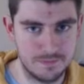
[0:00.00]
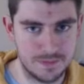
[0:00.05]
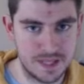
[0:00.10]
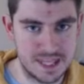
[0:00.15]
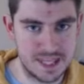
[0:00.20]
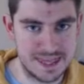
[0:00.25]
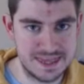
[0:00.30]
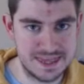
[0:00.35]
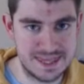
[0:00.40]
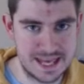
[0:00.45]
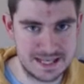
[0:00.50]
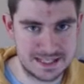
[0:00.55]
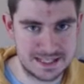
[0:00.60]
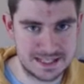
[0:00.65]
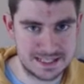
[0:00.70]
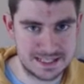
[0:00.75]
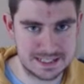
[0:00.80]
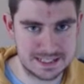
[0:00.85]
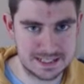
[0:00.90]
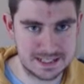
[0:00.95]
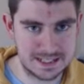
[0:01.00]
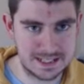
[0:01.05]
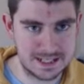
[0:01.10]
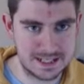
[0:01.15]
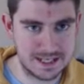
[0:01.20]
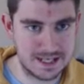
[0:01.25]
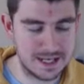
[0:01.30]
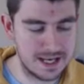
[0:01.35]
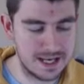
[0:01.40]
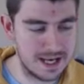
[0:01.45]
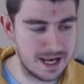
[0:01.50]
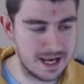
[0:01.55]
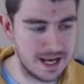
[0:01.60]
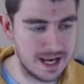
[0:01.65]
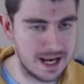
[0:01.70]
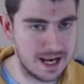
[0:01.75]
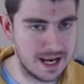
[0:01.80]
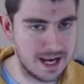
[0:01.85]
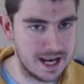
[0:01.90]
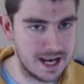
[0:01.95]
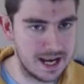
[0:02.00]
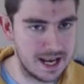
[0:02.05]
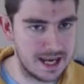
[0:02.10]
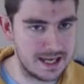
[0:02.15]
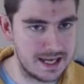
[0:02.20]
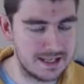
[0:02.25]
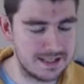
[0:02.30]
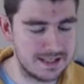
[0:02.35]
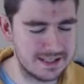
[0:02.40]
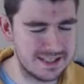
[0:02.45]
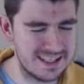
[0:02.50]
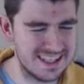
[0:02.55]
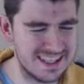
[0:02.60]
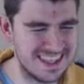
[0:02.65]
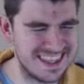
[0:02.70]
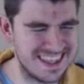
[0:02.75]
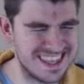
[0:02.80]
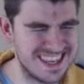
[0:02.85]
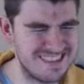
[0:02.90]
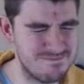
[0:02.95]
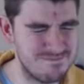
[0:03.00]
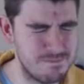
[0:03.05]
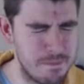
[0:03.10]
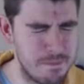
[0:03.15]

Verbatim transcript: This is the